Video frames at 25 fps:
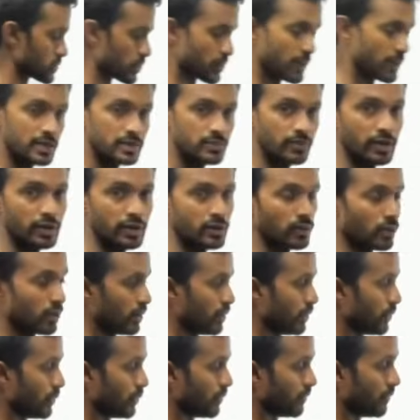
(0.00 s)
So that's why I
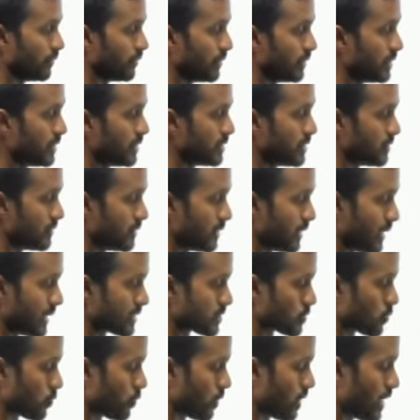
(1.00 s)
told you the
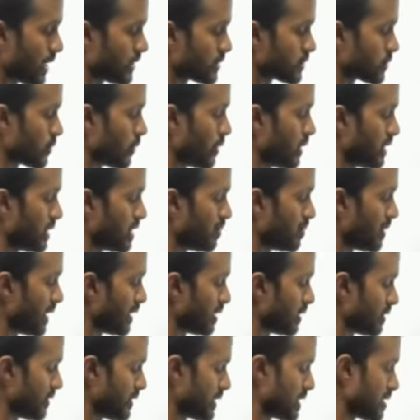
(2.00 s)
x squared is only
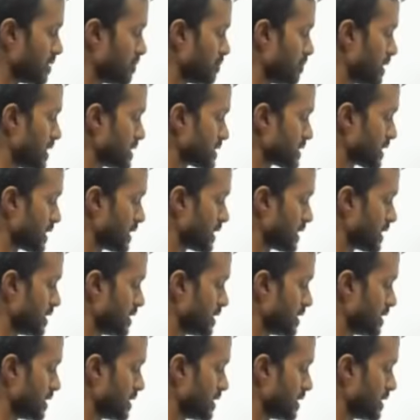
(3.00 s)
the compulsory